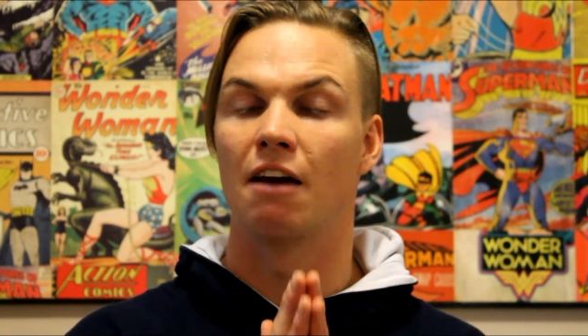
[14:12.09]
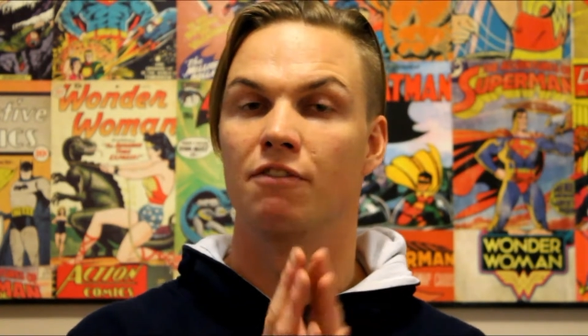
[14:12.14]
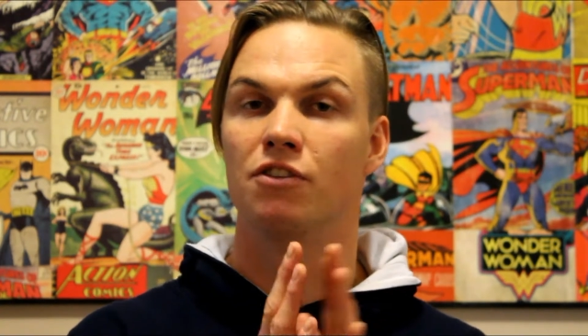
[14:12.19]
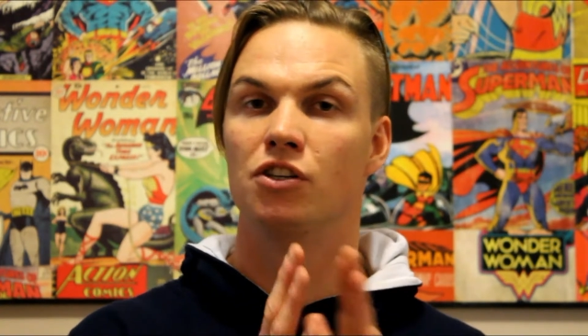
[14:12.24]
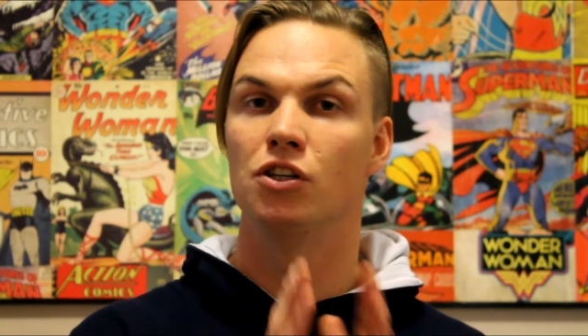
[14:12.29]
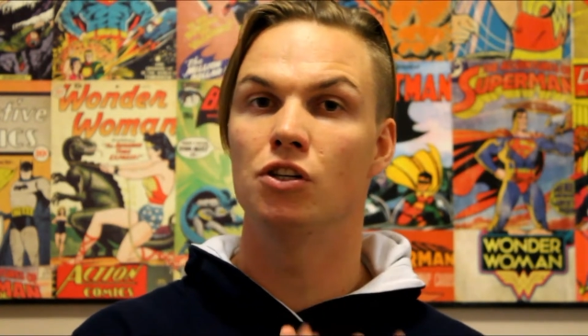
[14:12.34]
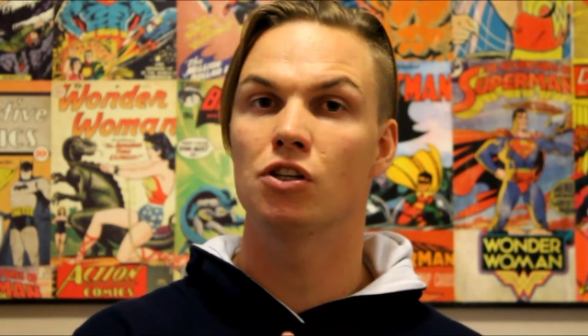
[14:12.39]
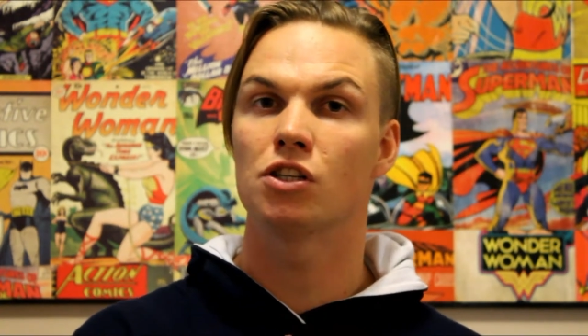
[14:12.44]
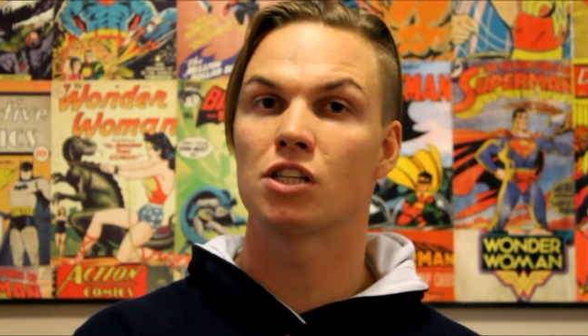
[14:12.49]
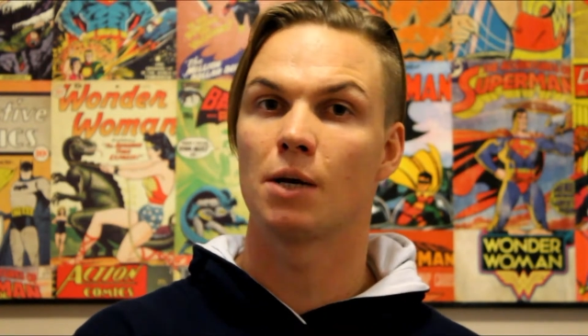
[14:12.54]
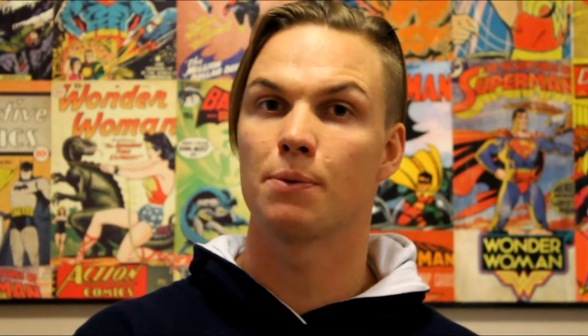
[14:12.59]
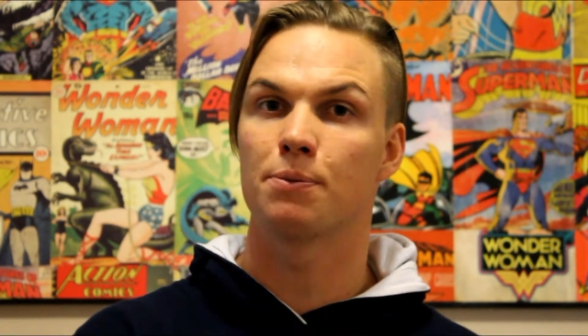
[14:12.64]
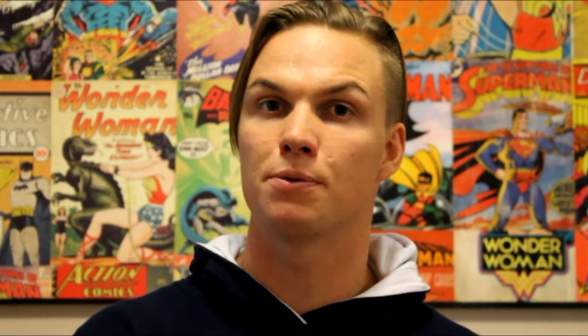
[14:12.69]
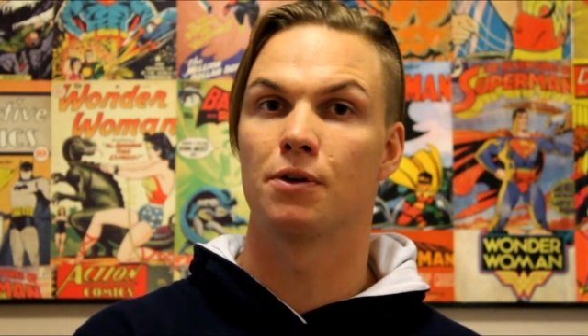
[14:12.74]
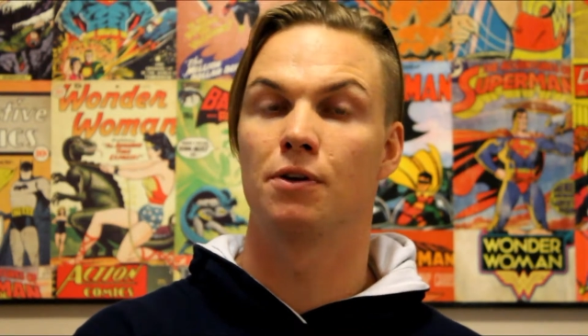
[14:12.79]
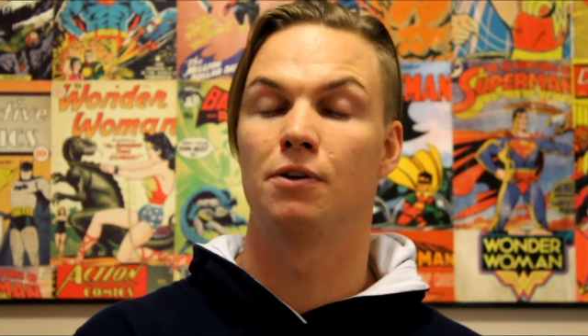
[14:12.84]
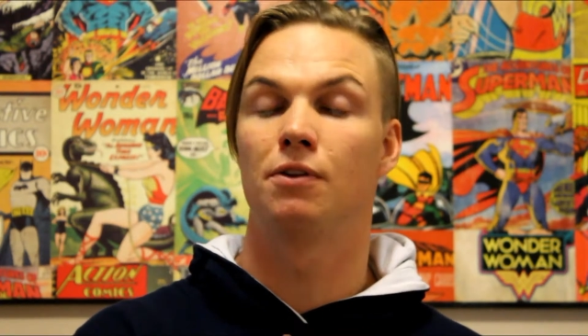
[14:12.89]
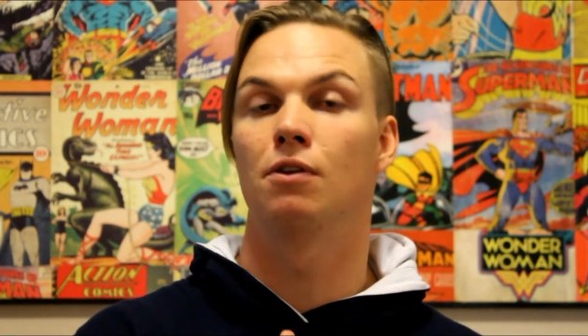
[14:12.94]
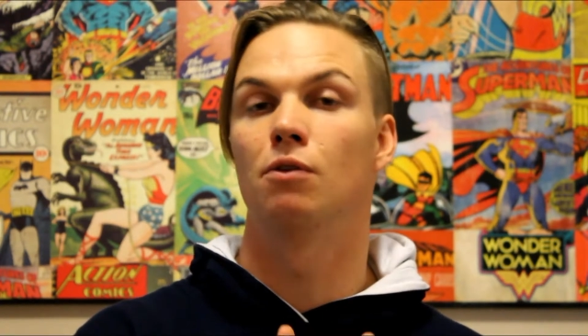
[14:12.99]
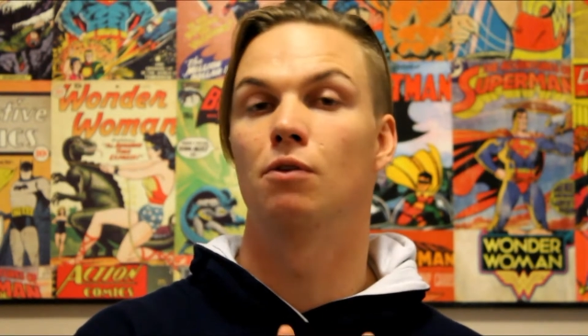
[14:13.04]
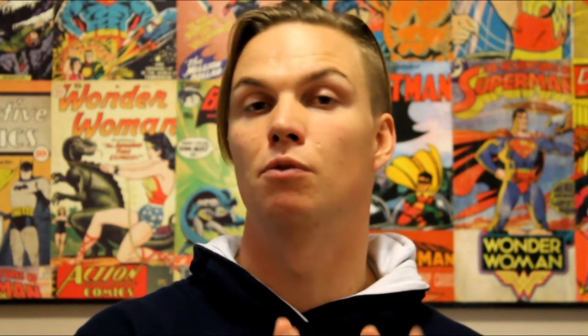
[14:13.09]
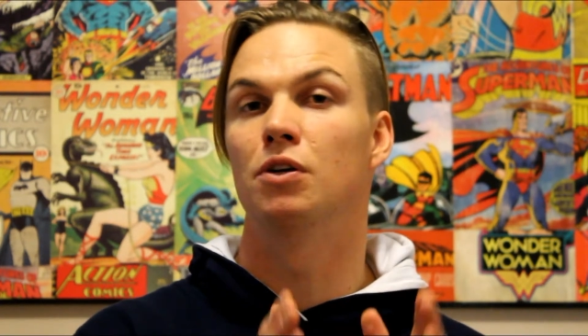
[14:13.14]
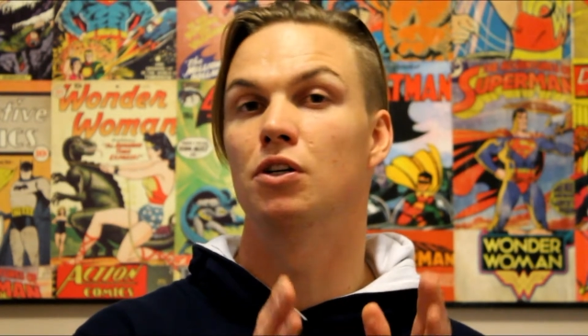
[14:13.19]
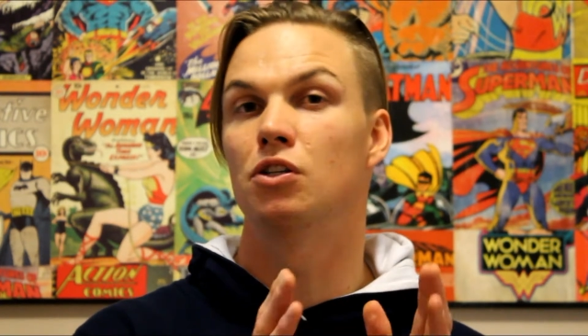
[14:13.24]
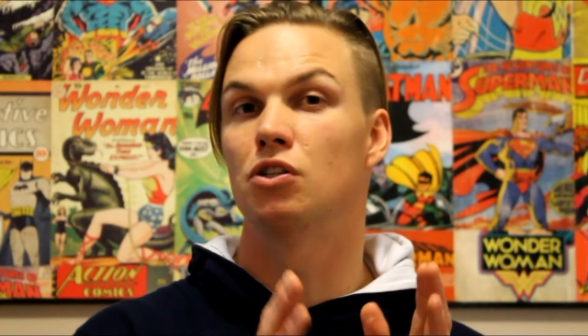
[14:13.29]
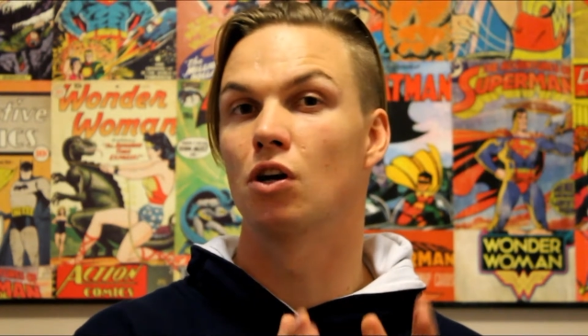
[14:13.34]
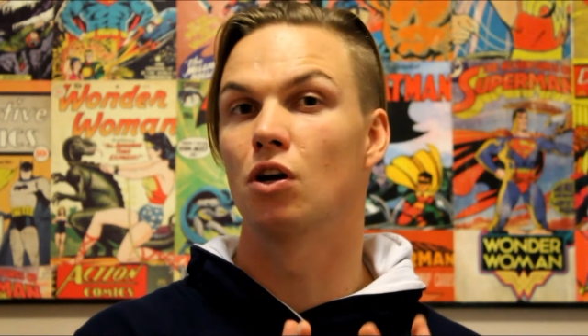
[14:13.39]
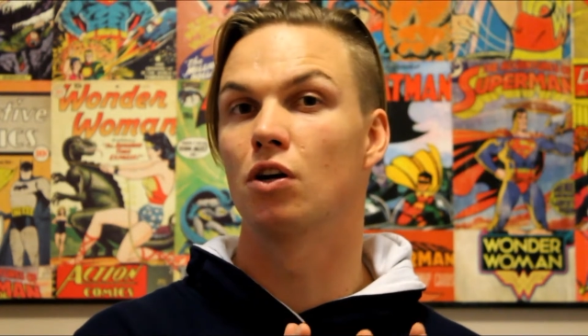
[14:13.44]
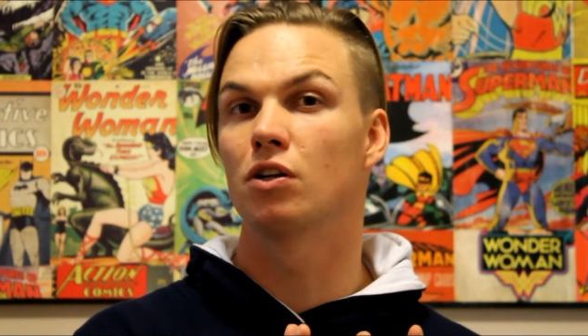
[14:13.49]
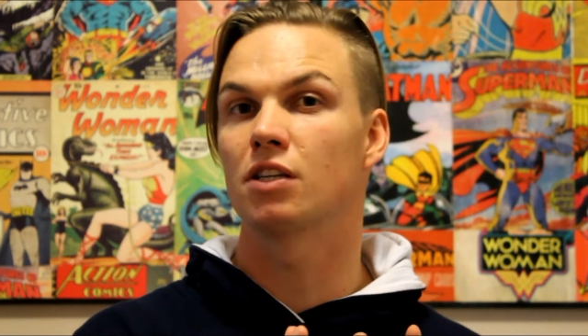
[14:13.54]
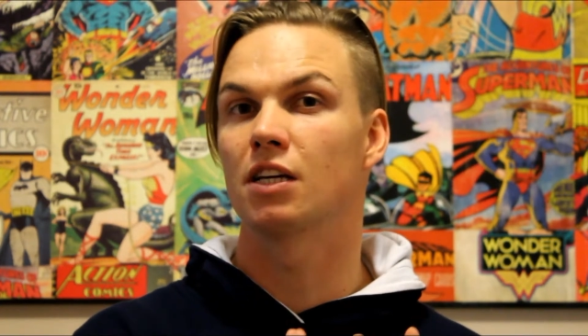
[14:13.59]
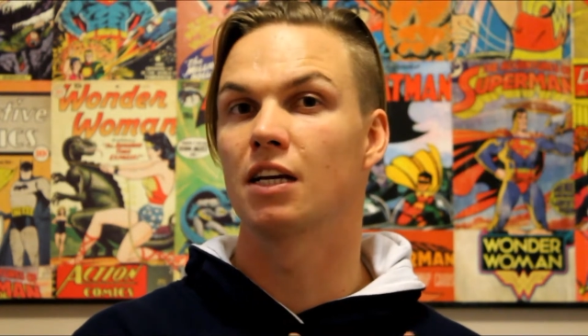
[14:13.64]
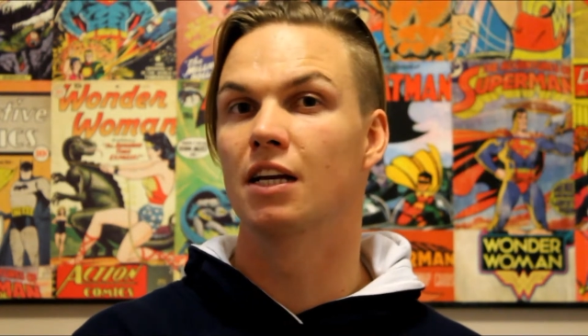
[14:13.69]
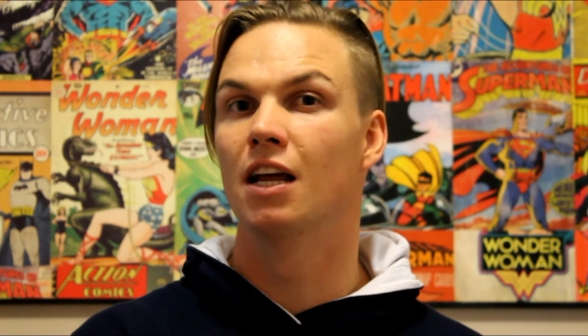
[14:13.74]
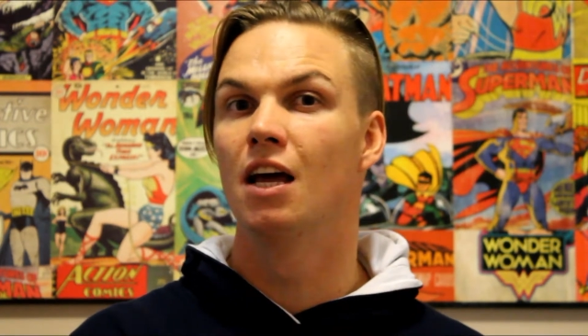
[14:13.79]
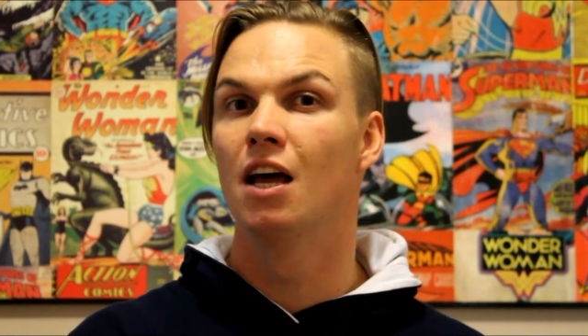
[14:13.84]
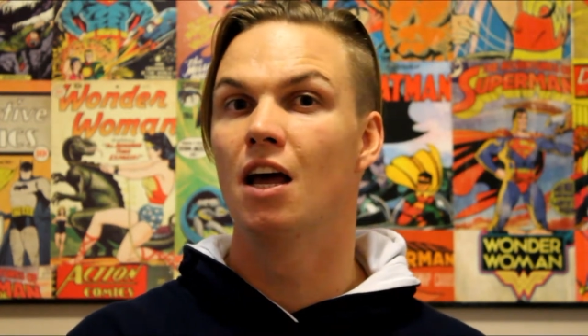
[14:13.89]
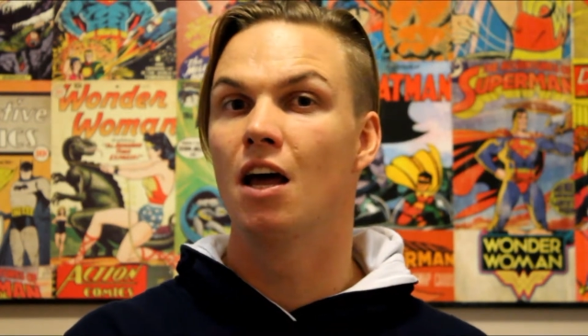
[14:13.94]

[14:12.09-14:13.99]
genotypes that result in